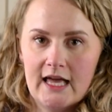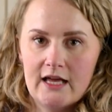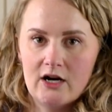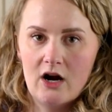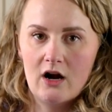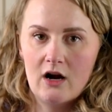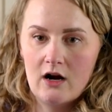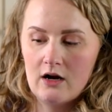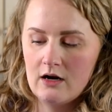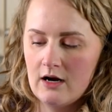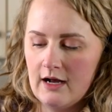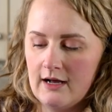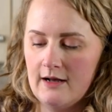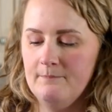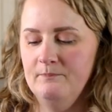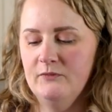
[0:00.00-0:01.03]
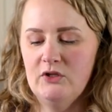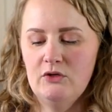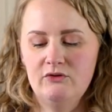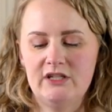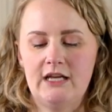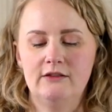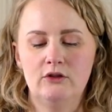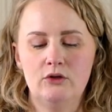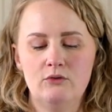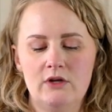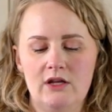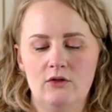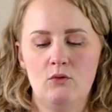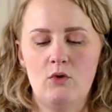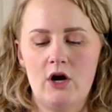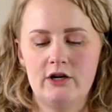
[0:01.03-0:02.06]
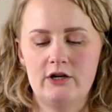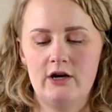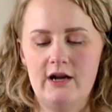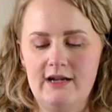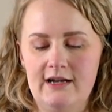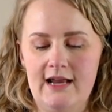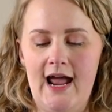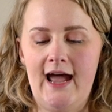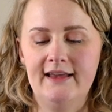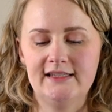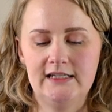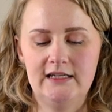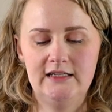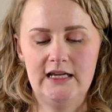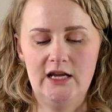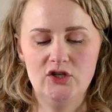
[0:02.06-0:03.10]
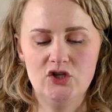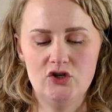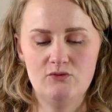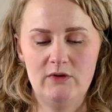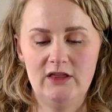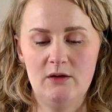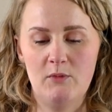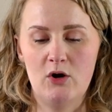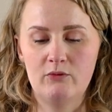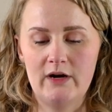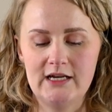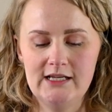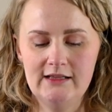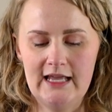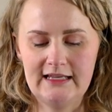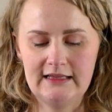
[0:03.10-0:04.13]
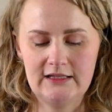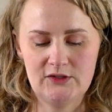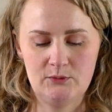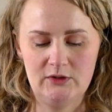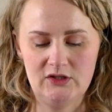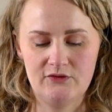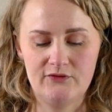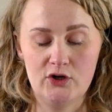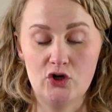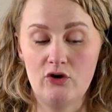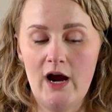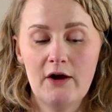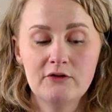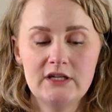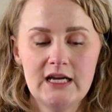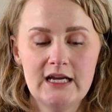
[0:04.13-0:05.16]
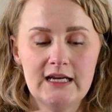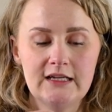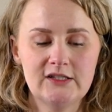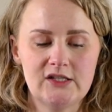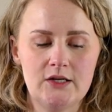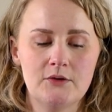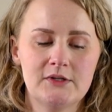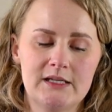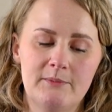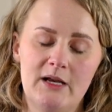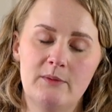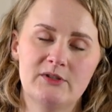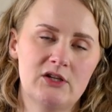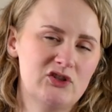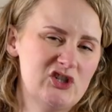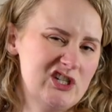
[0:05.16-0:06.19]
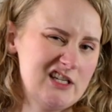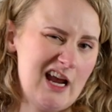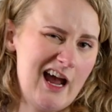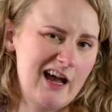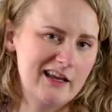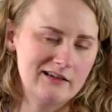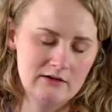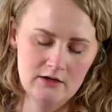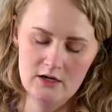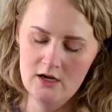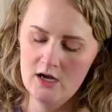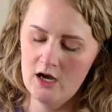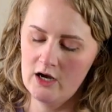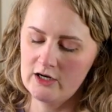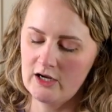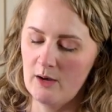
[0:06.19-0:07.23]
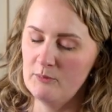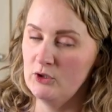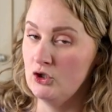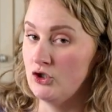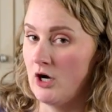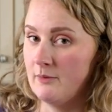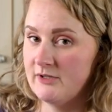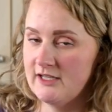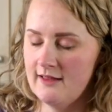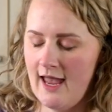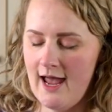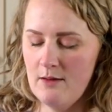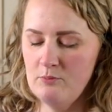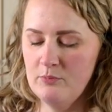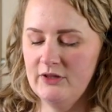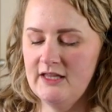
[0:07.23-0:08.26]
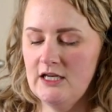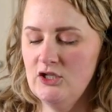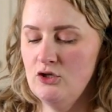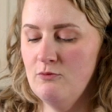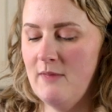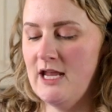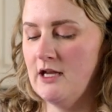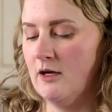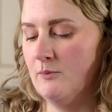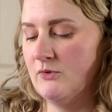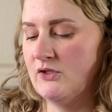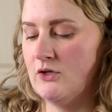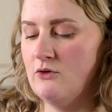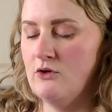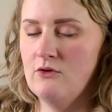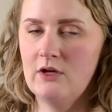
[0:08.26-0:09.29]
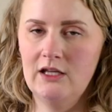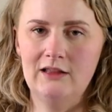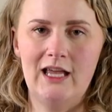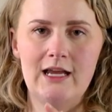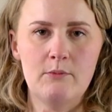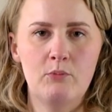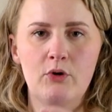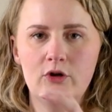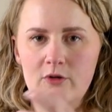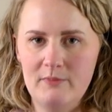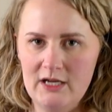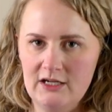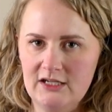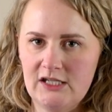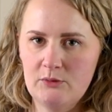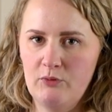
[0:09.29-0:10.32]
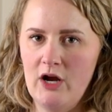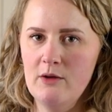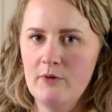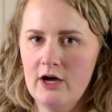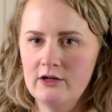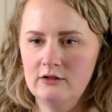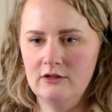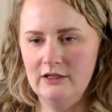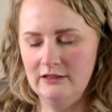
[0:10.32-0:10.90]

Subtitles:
that are, you dilute in the water and it has an intention with them already. Like, this one's for grounding, so sometimes I'll just add a couple of drops to that, but they do make them so you can like put them in a spray bottle